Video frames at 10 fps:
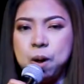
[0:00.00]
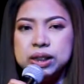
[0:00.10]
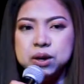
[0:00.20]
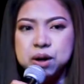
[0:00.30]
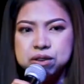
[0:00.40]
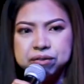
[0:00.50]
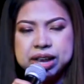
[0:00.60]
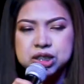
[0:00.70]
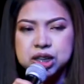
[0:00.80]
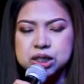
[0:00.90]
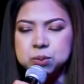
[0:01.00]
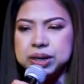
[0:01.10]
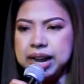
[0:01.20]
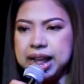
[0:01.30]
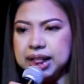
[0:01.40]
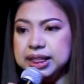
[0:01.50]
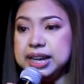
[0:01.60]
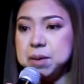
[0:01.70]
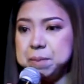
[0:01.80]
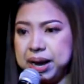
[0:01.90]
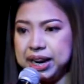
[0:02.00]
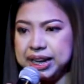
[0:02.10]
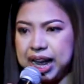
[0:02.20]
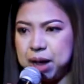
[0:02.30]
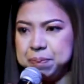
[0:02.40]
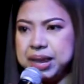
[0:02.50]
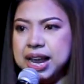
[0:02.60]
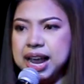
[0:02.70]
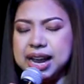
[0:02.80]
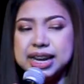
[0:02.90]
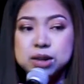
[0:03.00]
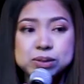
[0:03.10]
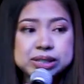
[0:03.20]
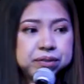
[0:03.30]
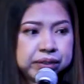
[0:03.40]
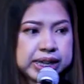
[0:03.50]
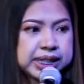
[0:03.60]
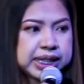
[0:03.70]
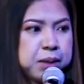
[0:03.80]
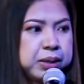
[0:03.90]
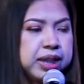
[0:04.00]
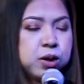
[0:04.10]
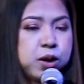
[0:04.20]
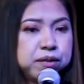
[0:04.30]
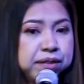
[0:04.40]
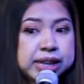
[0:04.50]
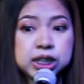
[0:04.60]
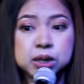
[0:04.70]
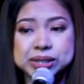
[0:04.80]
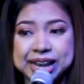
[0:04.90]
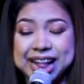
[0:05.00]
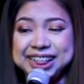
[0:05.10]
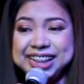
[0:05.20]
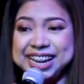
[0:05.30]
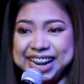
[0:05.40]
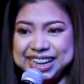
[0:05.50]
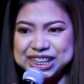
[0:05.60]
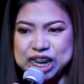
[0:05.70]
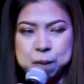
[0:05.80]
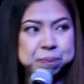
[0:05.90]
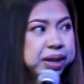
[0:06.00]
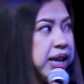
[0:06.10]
all the conventions were held in America. And that was the first time that the convention was held in Asia.